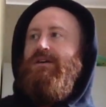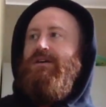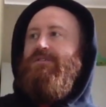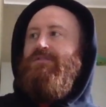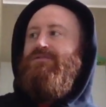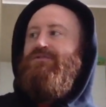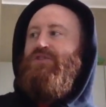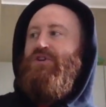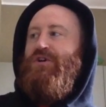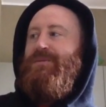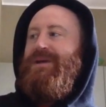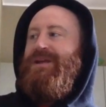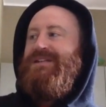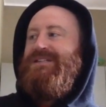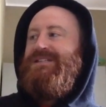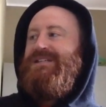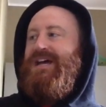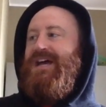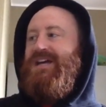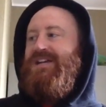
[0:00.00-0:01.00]

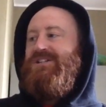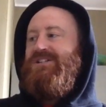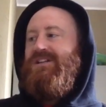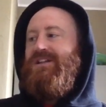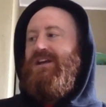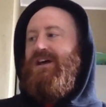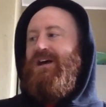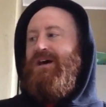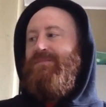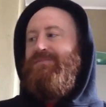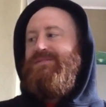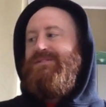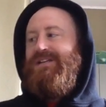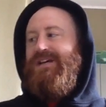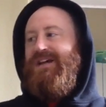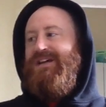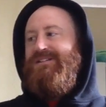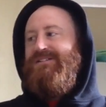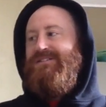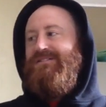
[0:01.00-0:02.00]
fermentation
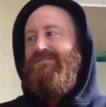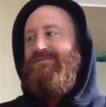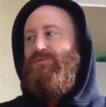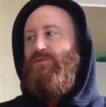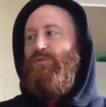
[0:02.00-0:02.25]
update